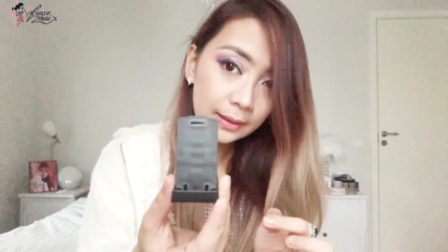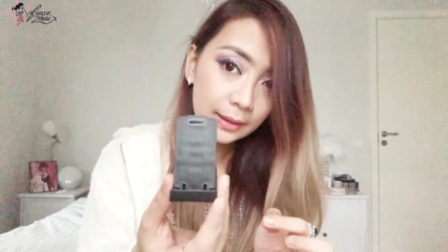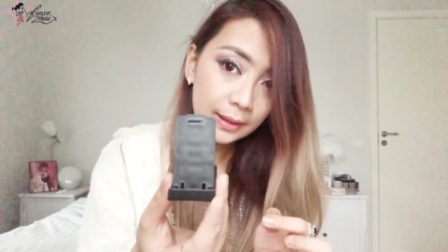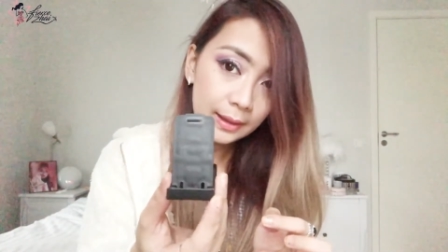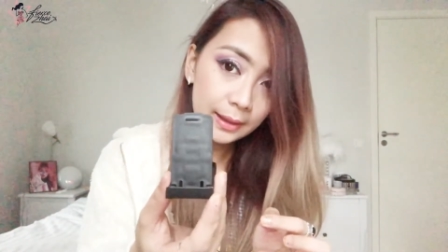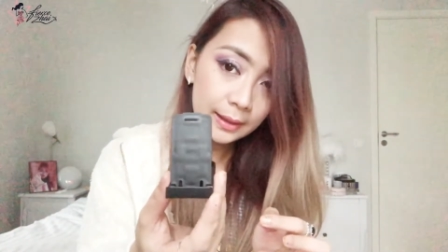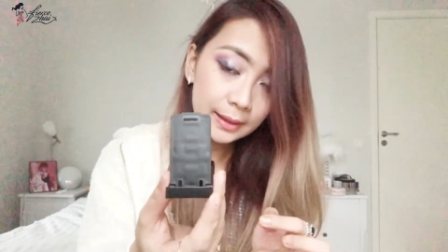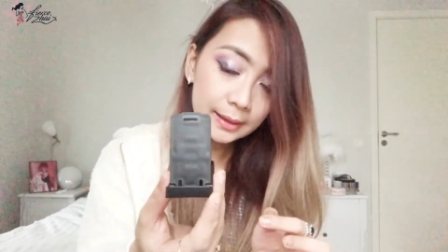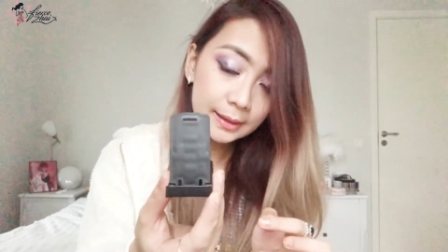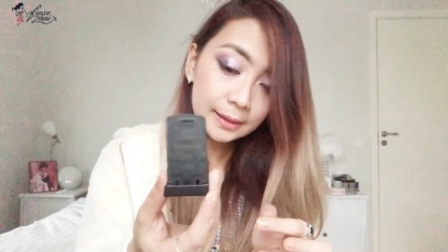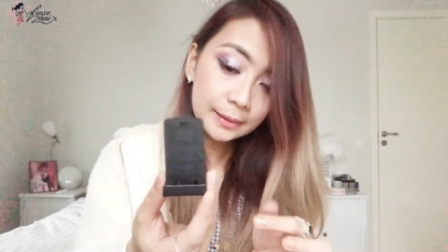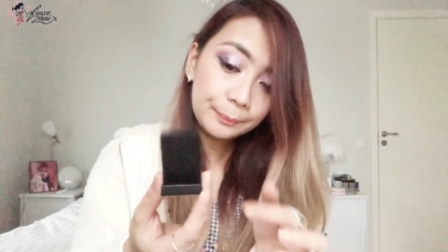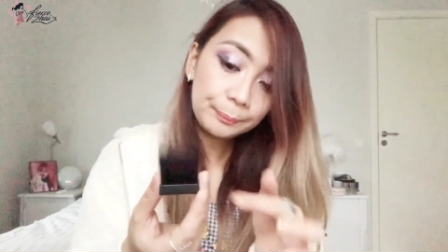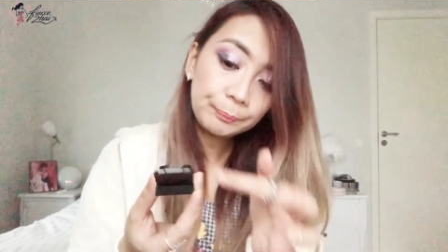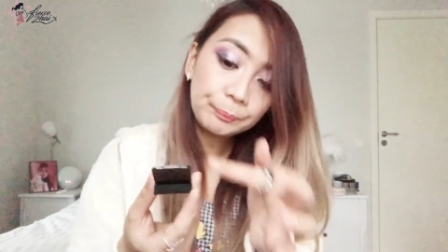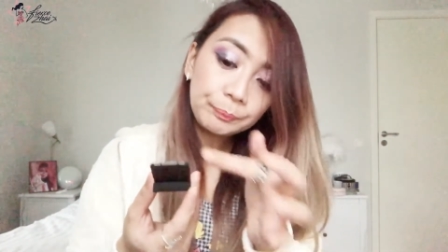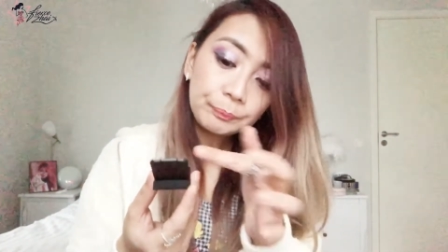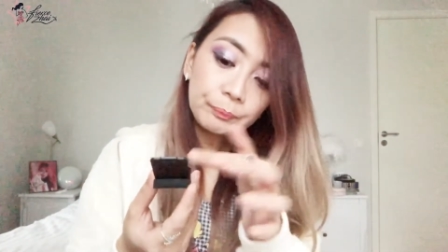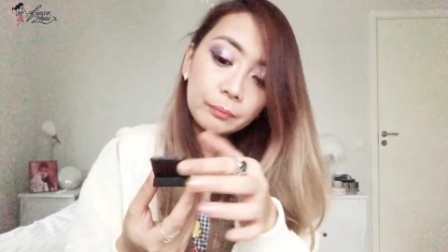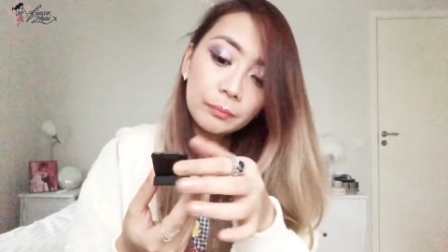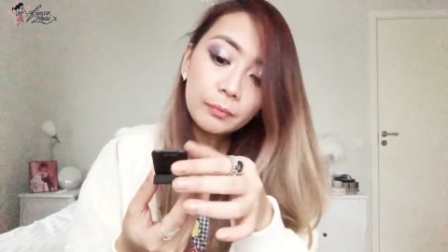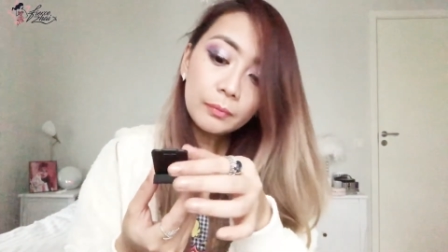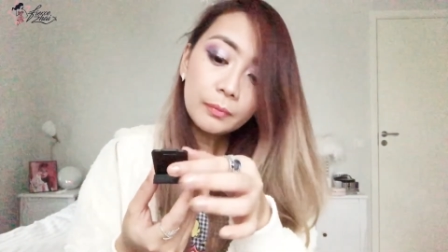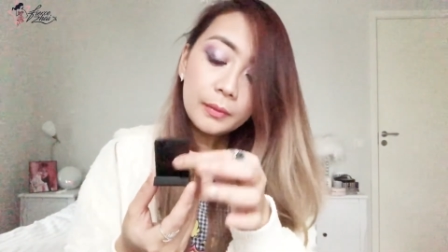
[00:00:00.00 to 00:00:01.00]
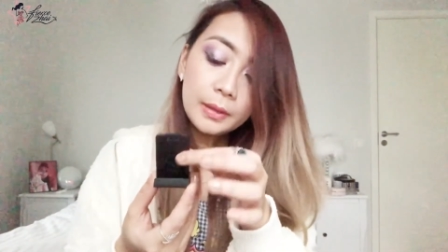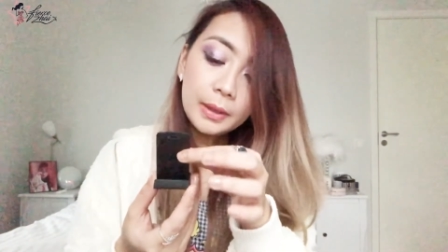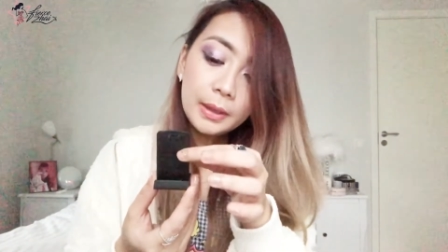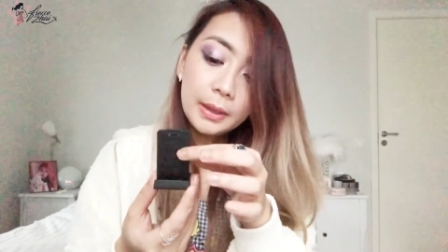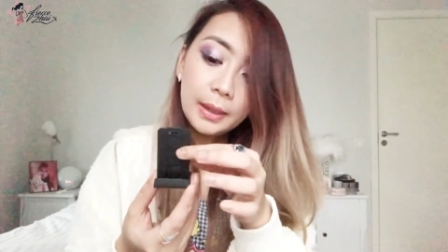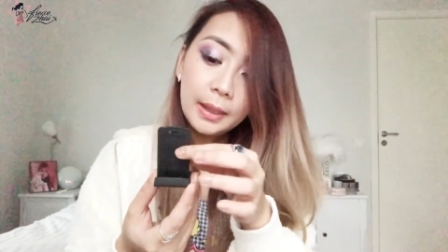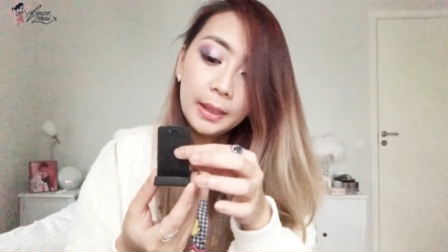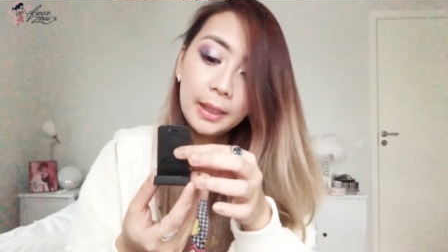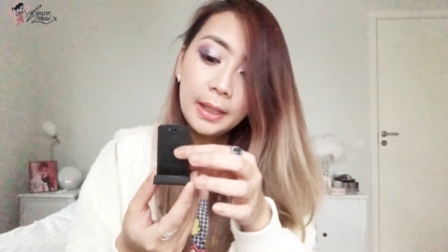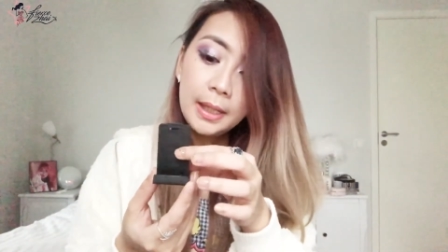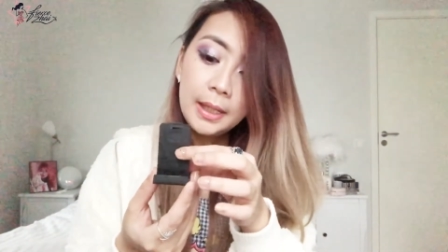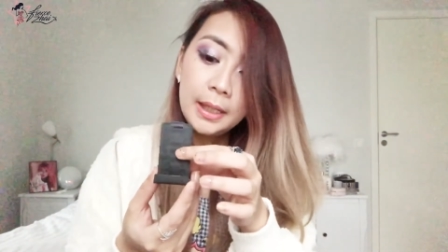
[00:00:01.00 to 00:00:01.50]
this.
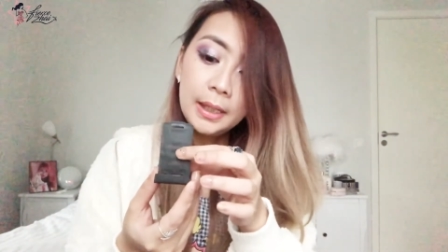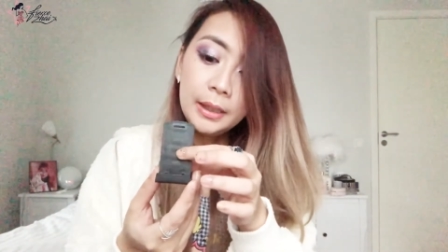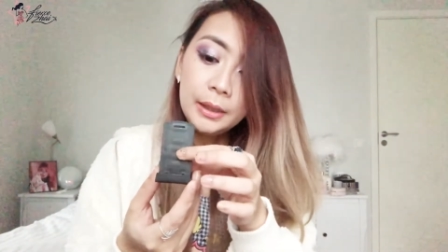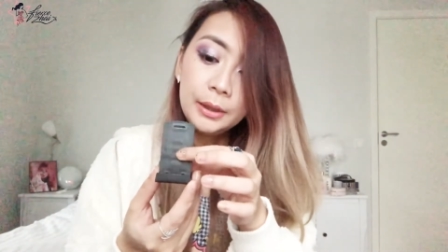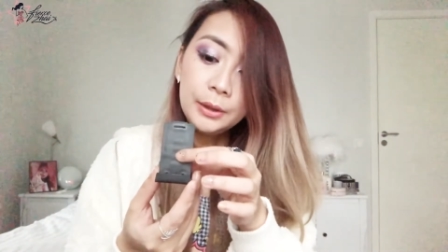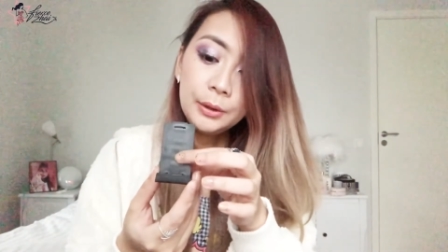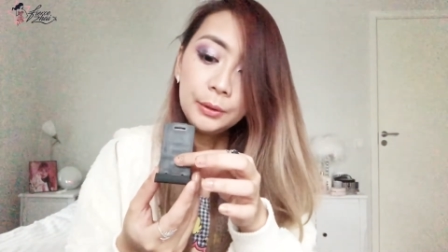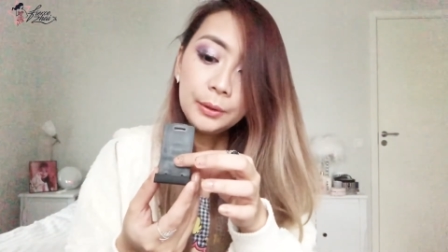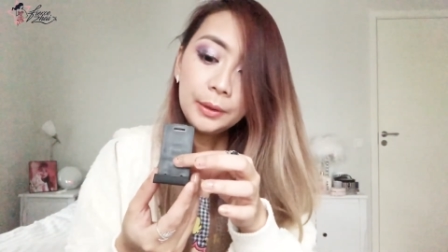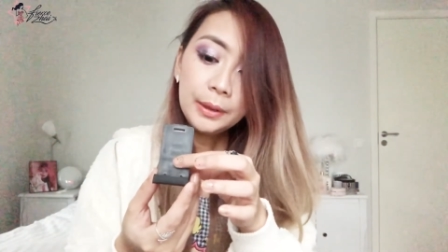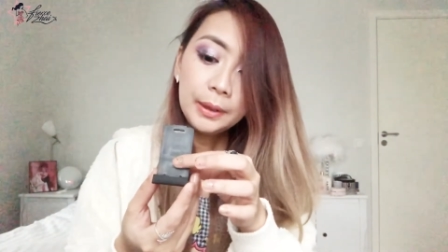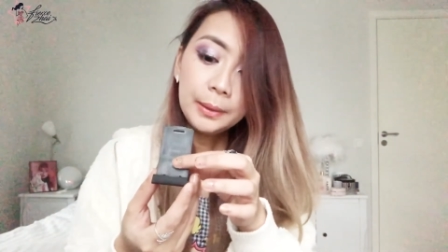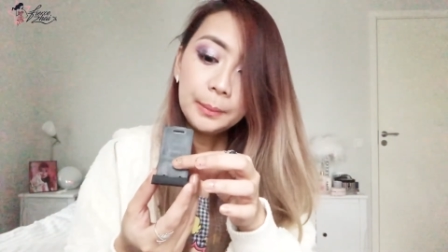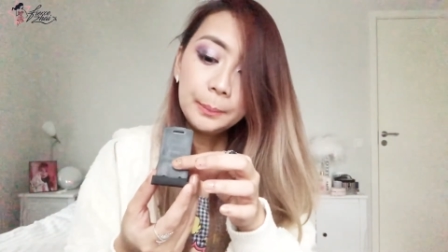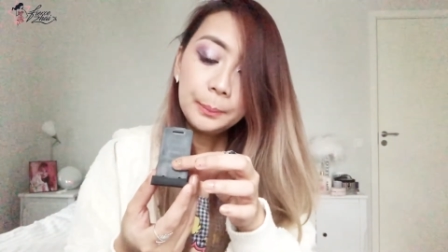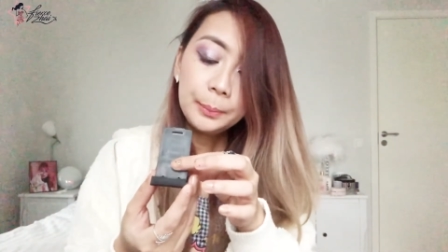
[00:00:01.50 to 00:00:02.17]
You can